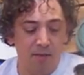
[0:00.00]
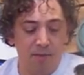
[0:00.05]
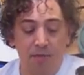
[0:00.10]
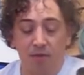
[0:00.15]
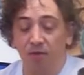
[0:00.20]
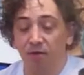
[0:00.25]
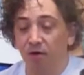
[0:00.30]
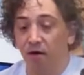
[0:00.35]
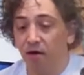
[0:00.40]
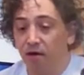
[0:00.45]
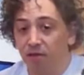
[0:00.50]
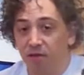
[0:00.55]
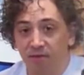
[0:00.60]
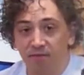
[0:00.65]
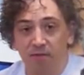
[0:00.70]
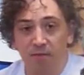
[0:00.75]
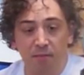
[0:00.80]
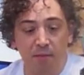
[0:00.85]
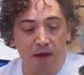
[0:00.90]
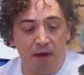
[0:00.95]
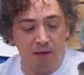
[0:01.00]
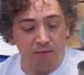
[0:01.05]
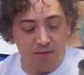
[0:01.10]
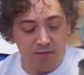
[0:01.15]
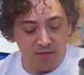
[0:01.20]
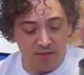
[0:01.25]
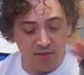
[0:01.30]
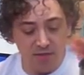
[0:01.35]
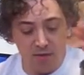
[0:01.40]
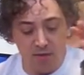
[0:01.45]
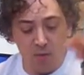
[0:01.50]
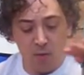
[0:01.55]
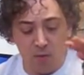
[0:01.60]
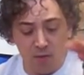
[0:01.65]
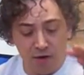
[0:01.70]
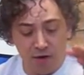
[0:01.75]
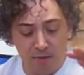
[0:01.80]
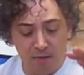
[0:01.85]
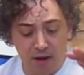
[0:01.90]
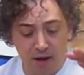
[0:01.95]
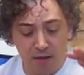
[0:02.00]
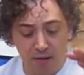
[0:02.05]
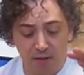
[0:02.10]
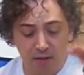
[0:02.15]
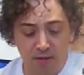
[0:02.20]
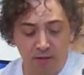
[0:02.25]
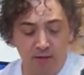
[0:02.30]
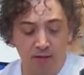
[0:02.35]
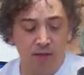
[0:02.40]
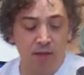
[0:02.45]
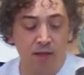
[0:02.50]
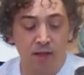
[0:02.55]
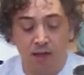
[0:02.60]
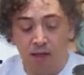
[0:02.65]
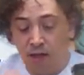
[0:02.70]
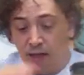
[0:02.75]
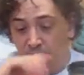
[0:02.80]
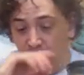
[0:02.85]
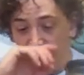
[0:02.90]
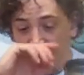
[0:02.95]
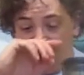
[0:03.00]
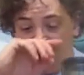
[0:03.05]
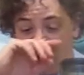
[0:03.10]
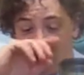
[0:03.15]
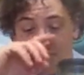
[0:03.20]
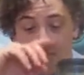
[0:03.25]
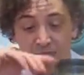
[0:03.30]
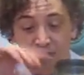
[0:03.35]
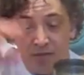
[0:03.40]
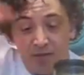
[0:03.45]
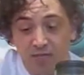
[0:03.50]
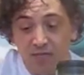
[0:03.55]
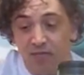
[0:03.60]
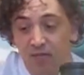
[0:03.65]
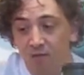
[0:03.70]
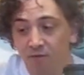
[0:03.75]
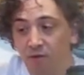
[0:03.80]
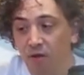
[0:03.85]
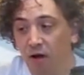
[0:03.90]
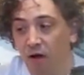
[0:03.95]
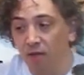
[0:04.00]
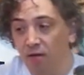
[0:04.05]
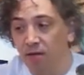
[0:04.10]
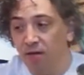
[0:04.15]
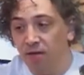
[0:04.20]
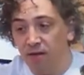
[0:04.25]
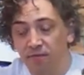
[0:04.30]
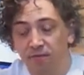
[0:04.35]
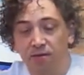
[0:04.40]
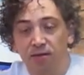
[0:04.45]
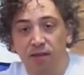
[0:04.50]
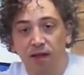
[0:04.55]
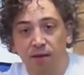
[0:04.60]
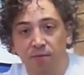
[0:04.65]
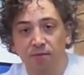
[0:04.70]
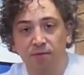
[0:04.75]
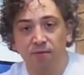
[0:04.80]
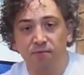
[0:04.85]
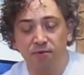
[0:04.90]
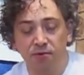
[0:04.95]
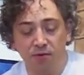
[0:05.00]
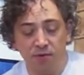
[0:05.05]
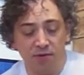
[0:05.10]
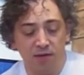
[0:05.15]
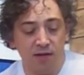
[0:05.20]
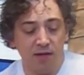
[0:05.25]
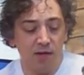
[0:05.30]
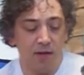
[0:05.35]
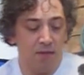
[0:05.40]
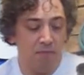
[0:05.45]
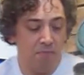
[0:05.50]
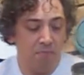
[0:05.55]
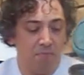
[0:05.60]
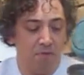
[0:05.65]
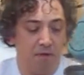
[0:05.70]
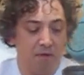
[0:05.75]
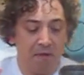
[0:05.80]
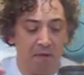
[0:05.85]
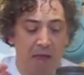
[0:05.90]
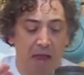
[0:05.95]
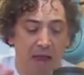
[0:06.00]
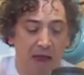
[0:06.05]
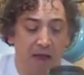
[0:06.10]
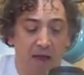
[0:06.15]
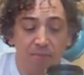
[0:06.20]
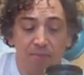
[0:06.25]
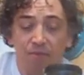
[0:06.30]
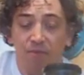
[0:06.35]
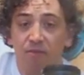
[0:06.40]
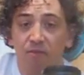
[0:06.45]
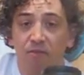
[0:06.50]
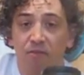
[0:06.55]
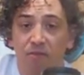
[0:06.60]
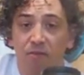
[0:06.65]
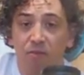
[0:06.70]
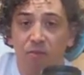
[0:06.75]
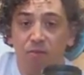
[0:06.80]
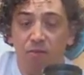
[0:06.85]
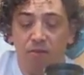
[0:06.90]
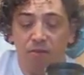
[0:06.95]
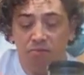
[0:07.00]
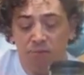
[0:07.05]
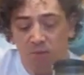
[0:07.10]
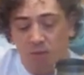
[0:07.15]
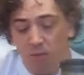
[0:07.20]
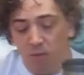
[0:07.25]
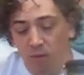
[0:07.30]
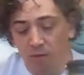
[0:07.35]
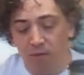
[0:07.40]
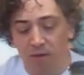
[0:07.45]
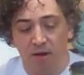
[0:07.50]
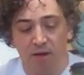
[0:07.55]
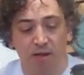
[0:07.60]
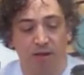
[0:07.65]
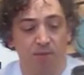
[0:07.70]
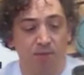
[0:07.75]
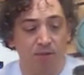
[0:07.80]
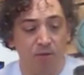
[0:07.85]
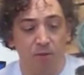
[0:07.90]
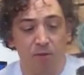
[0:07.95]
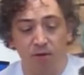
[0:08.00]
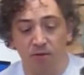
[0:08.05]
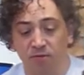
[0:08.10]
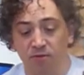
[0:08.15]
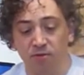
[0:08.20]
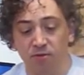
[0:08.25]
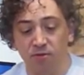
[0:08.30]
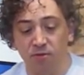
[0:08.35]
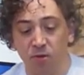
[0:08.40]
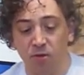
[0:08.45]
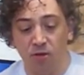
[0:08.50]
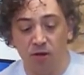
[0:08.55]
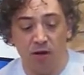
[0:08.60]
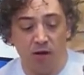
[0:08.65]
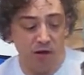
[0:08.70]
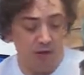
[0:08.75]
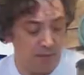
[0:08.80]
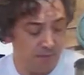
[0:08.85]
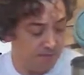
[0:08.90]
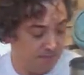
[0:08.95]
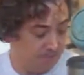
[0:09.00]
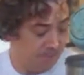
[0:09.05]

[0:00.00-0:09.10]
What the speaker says: There are different models. This is an older model. And there's several other different types of juicing, but I prefer this one only because I've been doing it for so long.